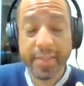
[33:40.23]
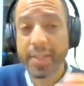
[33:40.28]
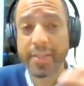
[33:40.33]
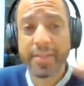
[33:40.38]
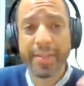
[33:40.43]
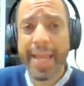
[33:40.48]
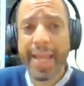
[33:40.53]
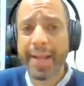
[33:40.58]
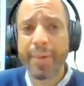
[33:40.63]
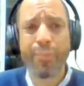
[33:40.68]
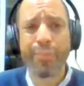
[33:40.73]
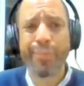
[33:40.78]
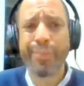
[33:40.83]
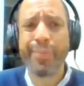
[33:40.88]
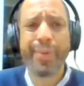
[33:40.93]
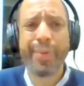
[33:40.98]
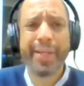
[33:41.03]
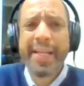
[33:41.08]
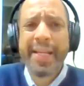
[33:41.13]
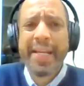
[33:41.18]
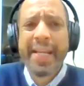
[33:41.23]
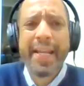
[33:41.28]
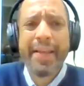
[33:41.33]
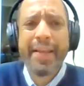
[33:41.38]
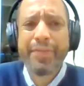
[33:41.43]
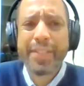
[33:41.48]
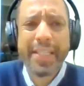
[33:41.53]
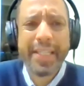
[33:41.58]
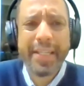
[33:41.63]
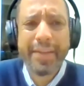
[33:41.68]
because like, what an
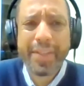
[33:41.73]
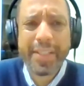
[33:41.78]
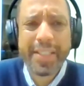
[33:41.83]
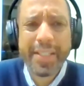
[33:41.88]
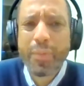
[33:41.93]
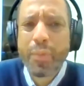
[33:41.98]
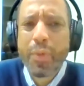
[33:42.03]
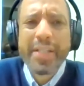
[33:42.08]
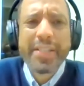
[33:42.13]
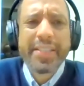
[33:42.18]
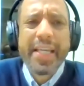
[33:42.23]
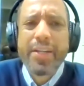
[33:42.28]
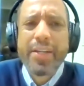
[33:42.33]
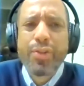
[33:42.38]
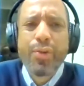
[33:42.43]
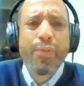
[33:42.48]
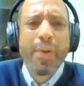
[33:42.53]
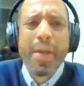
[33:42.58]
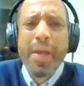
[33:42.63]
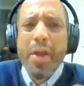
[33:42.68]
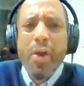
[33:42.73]
NFT of the ticket, what does that do?